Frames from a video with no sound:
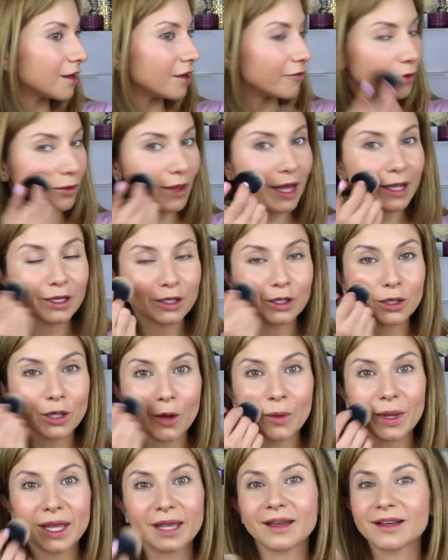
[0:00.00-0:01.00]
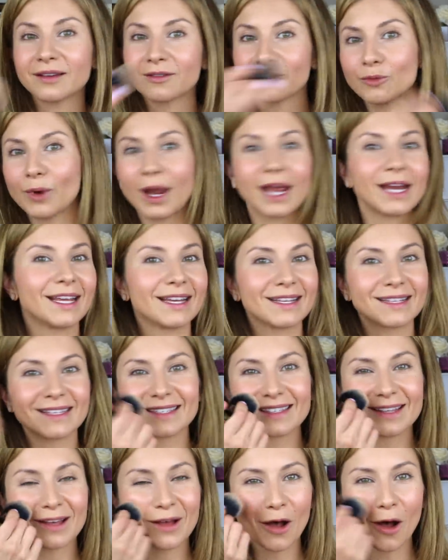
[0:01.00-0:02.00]
if you like glowy
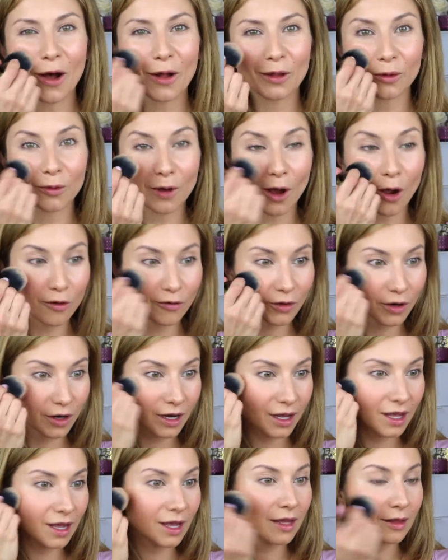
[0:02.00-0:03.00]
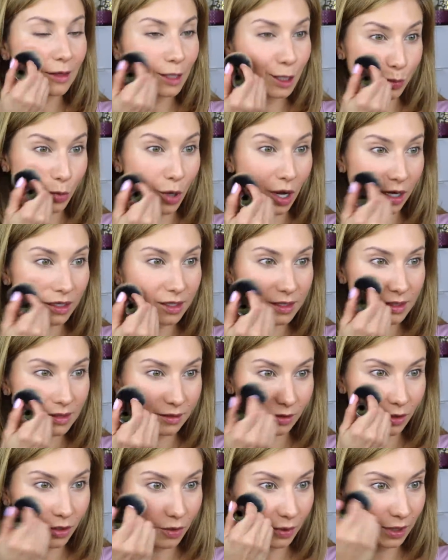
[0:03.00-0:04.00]
radiance all over, these products
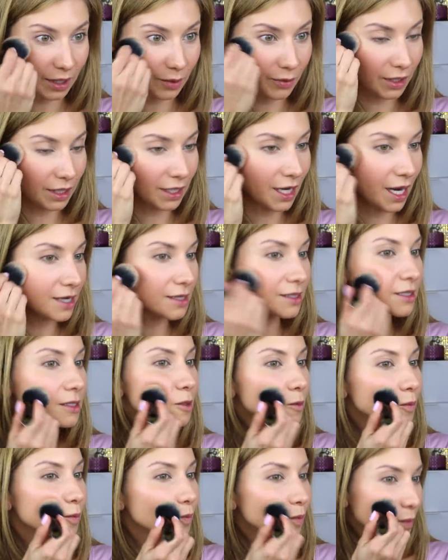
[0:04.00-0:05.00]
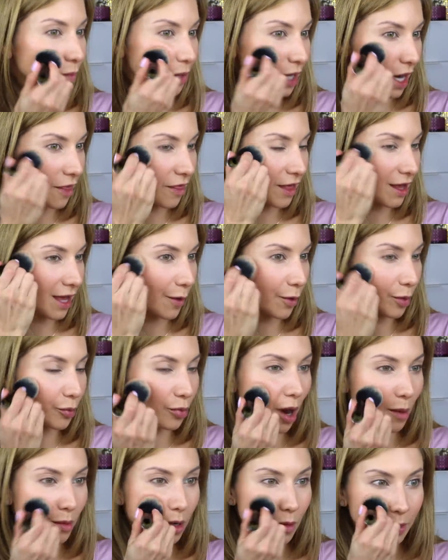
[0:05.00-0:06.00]
look really, really nice. But I think I would
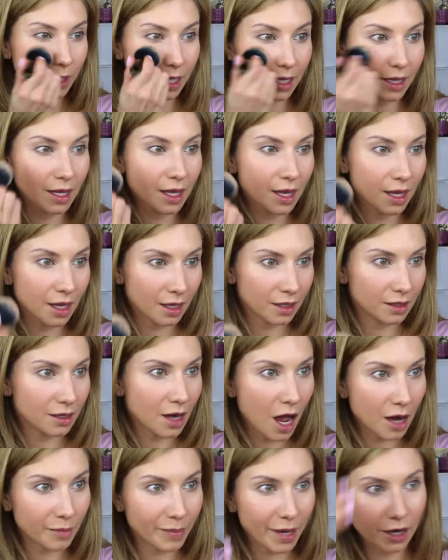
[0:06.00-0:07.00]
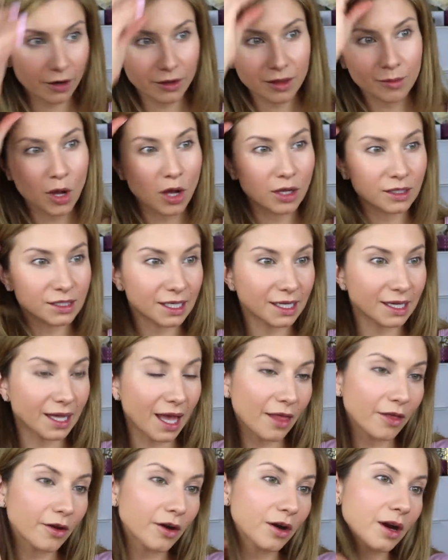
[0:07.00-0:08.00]
probably not pair them all
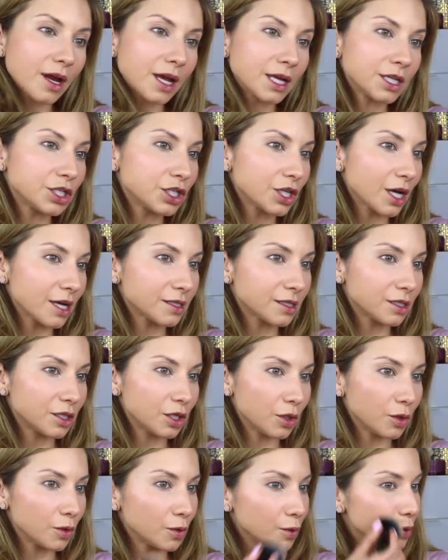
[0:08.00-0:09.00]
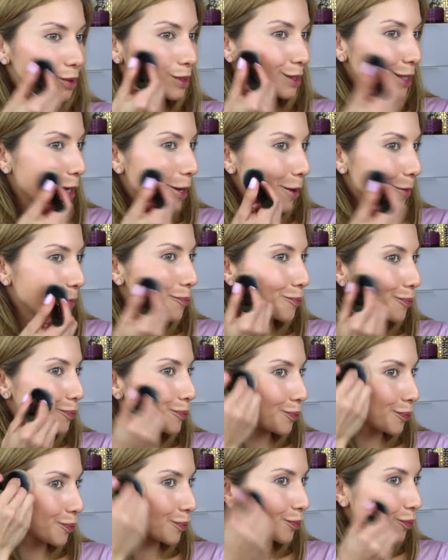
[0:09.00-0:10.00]
together and just use, um,